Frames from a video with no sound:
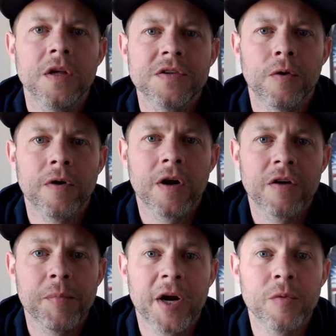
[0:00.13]
is going on,
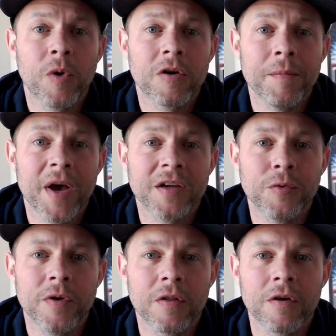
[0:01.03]
everybody? Welcome back
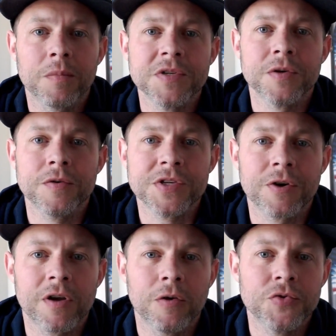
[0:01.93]
to another episode of
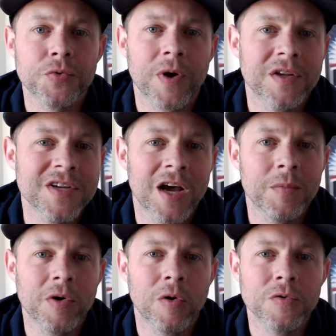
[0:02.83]
Strength Coach Rants.
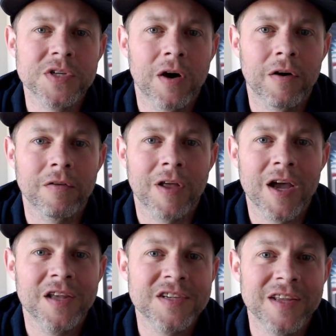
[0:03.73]
I'm your host, Connor
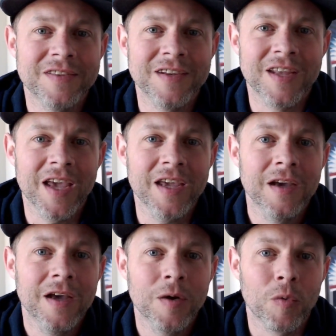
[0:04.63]
Lyons, and
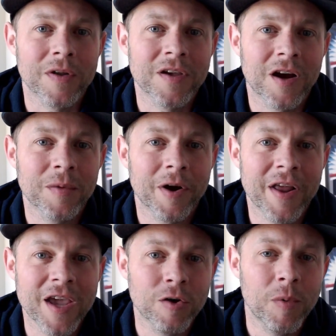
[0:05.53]
today we're going to talk
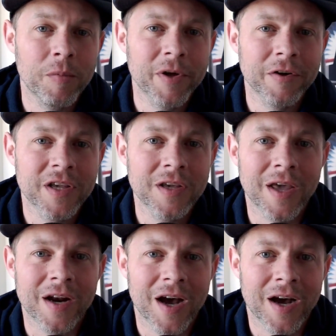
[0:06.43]
about ankle mobility
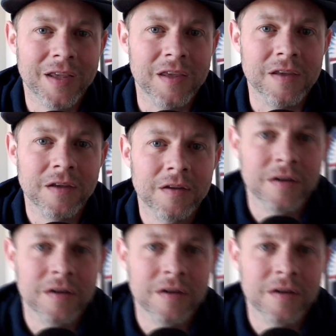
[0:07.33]
and hockey.